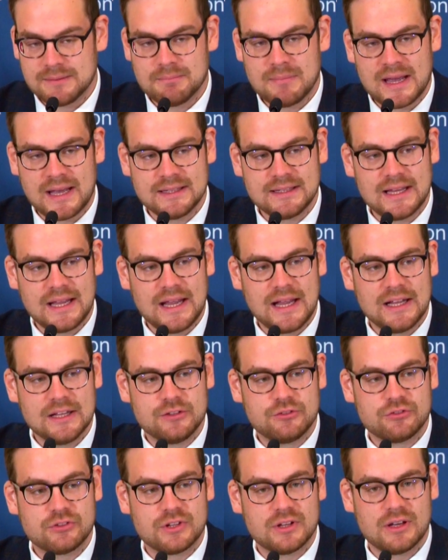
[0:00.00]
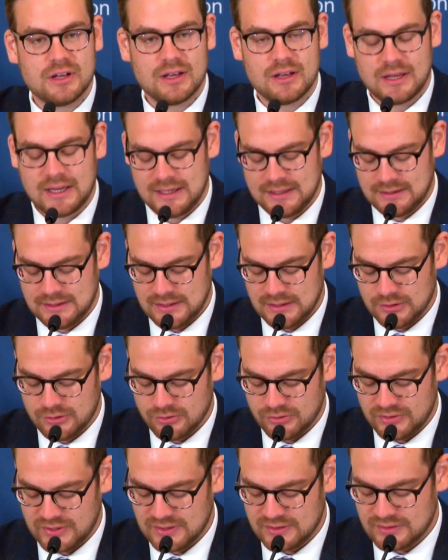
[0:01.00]
men aged 18
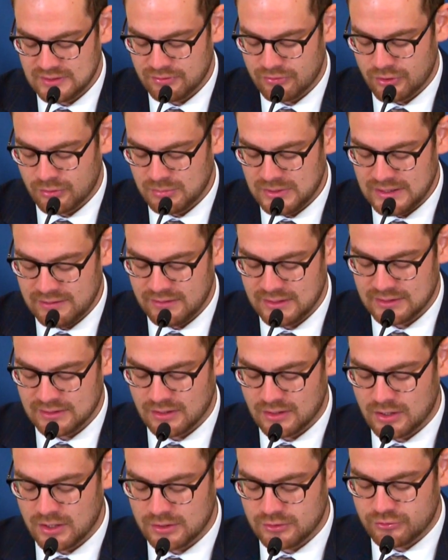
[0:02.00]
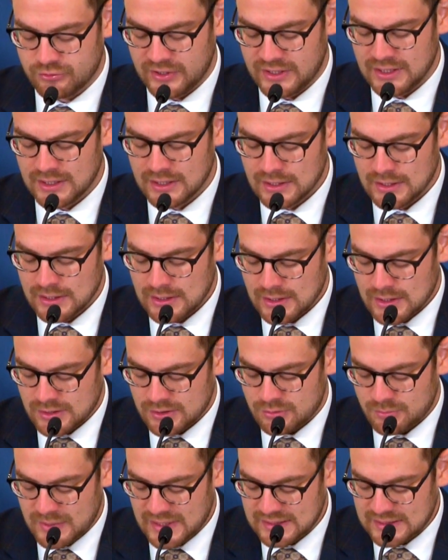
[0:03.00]
to 60 from leaving the country
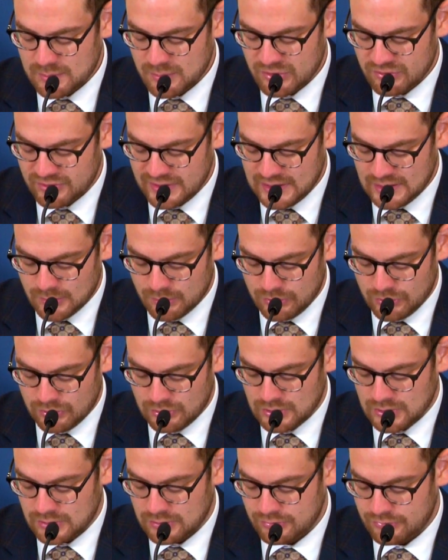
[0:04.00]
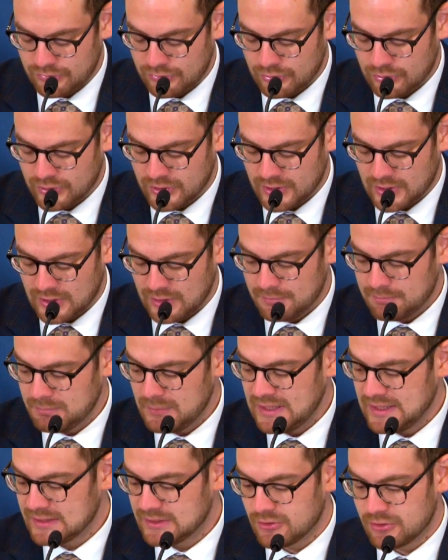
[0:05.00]
to make them available for
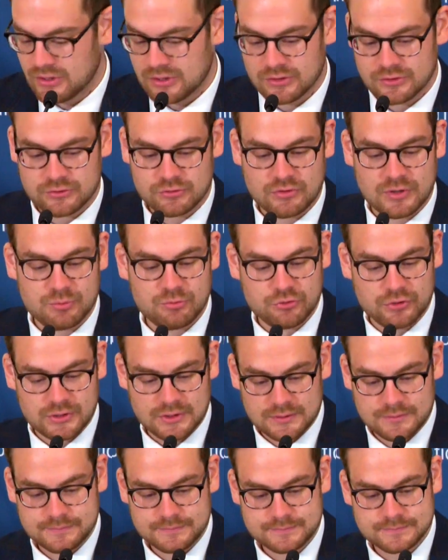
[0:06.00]
military conscription.